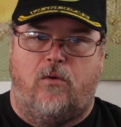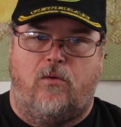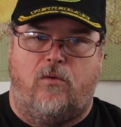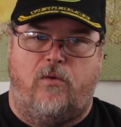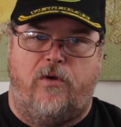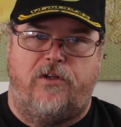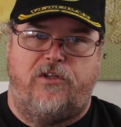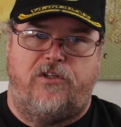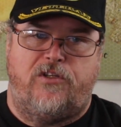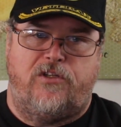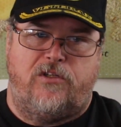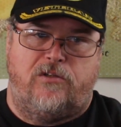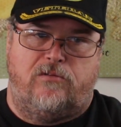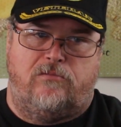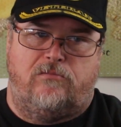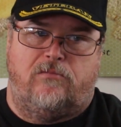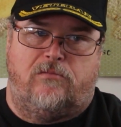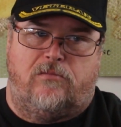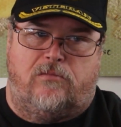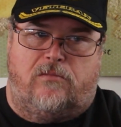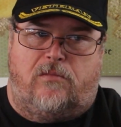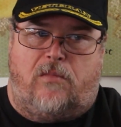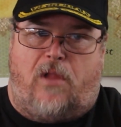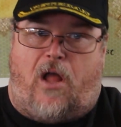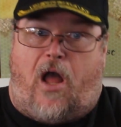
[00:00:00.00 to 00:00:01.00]
which
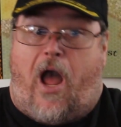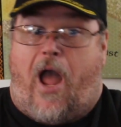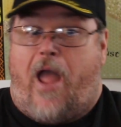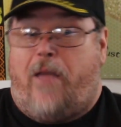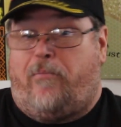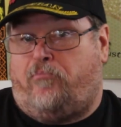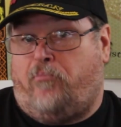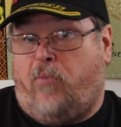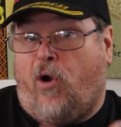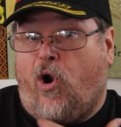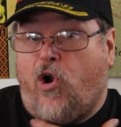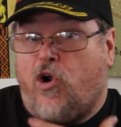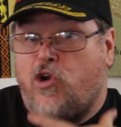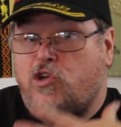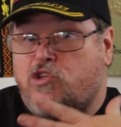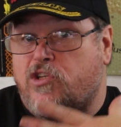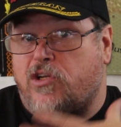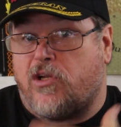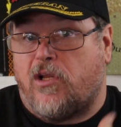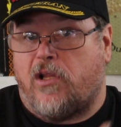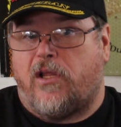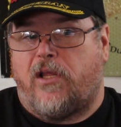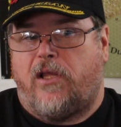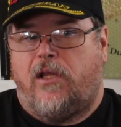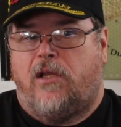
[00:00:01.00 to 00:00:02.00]
I
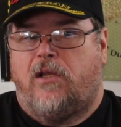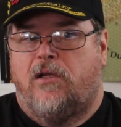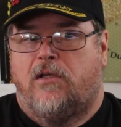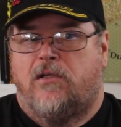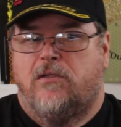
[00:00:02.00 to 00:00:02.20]
personally